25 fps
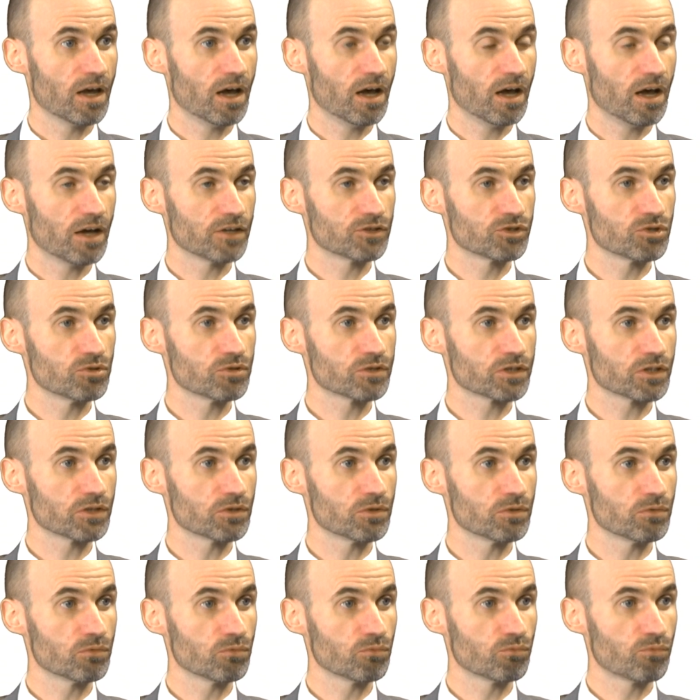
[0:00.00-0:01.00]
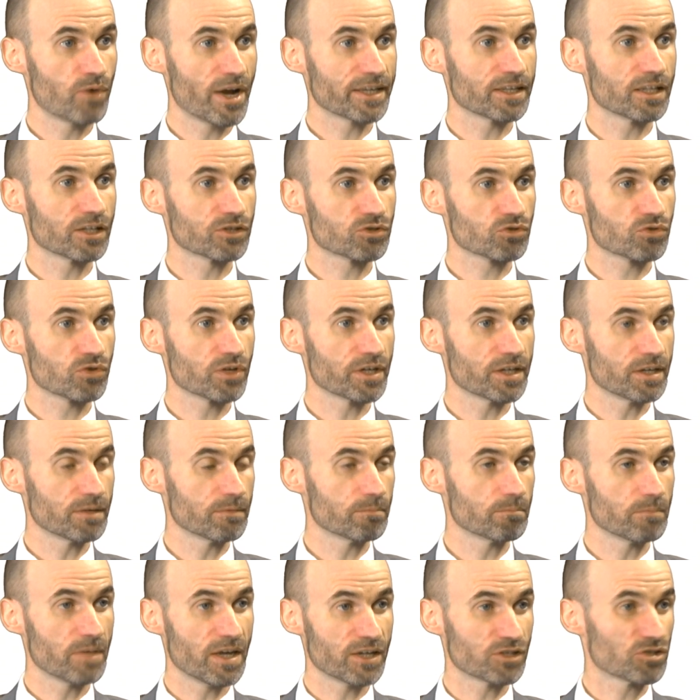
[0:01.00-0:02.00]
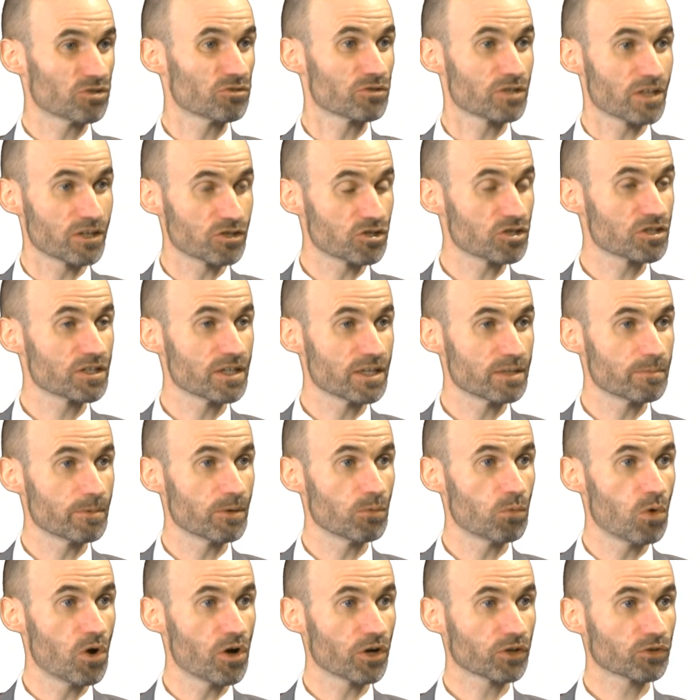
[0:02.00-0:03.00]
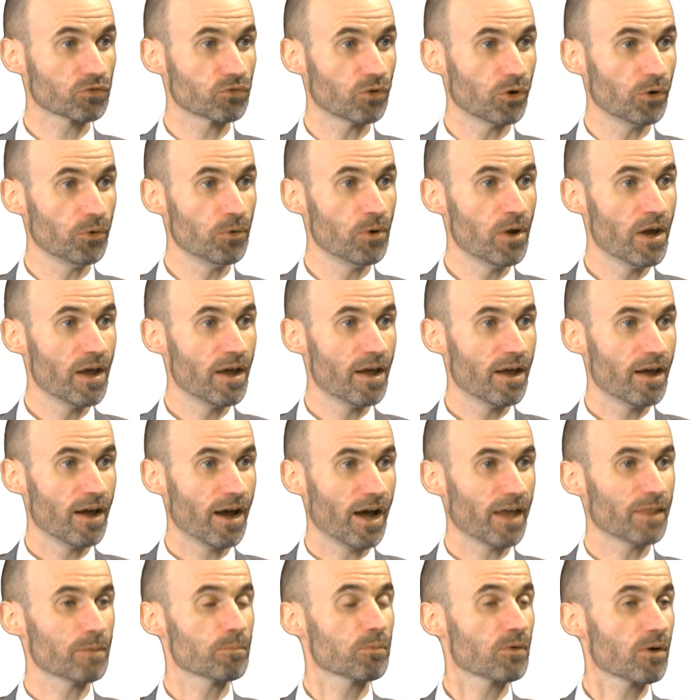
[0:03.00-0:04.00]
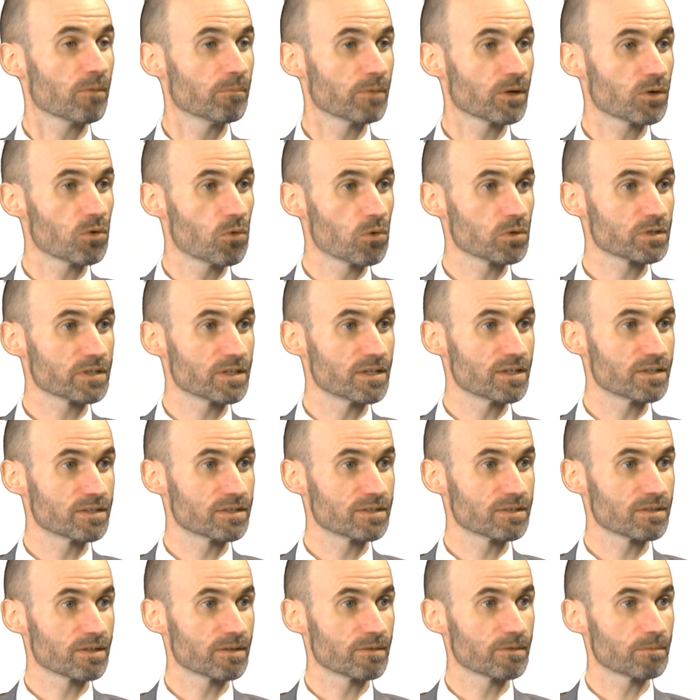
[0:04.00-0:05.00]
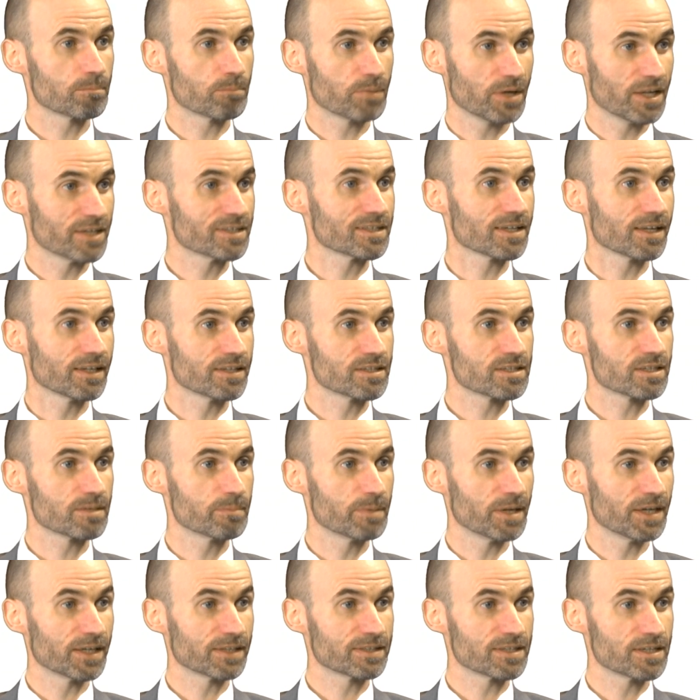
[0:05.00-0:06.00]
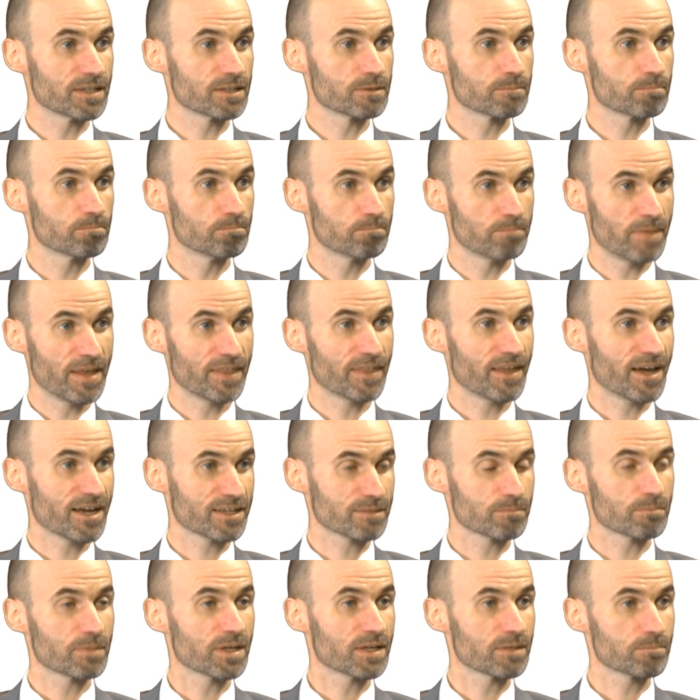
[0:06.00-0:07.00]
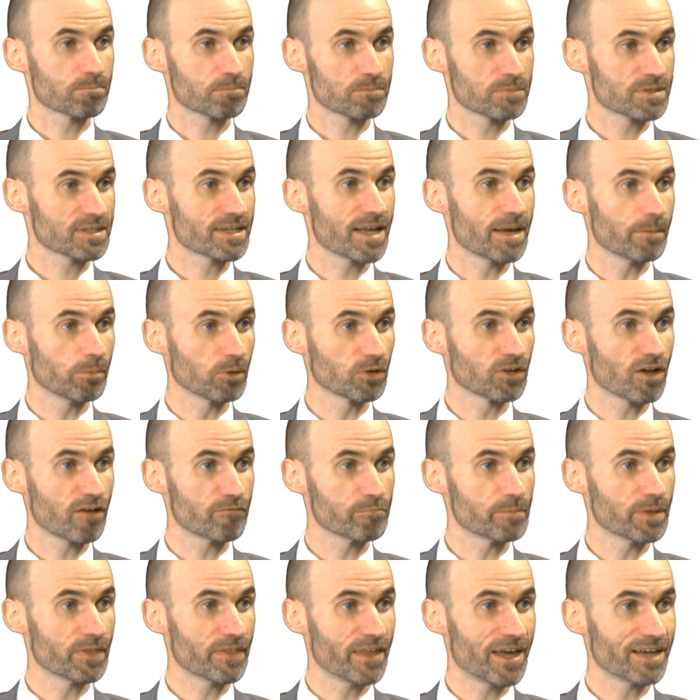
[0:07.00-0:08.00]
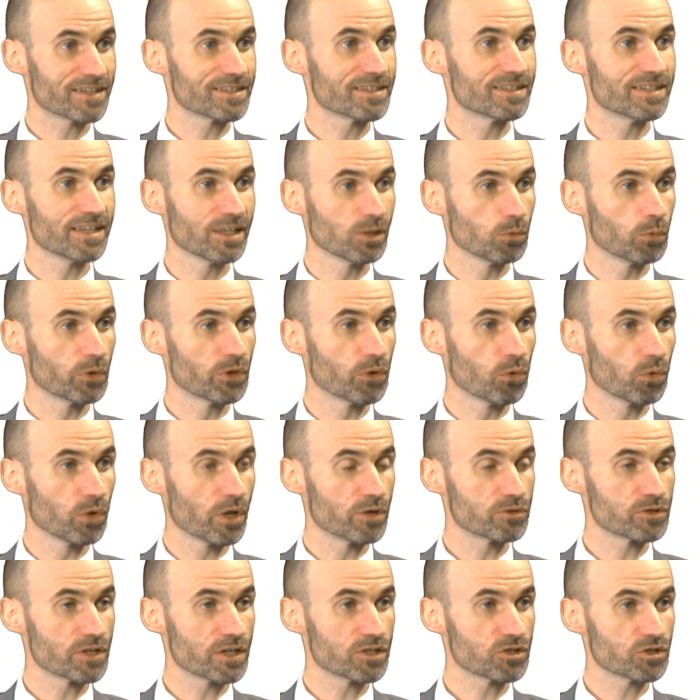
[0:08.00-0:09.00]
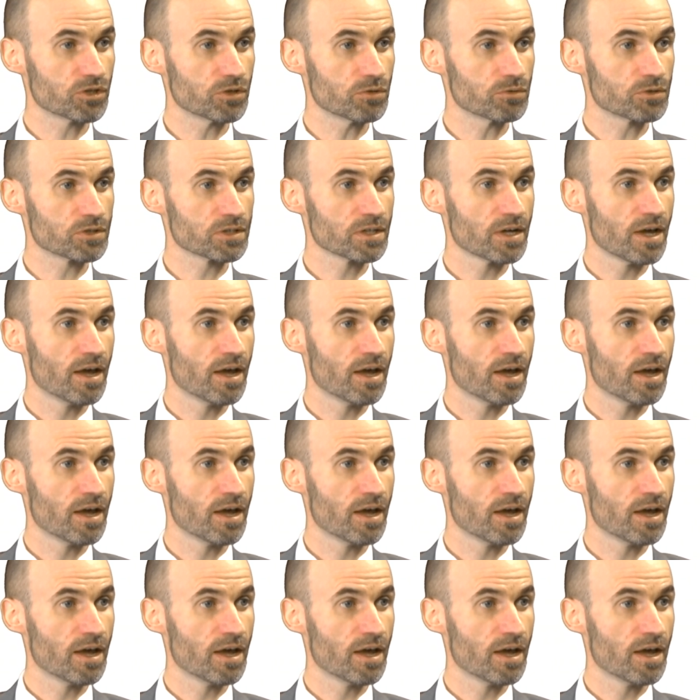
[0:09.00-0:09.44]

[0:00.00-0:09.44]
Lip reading: due to regulatory issues that just need to be worked through. And the problem, of course, is political instability has meant there hasn't been a stable government there to deal with all those issues.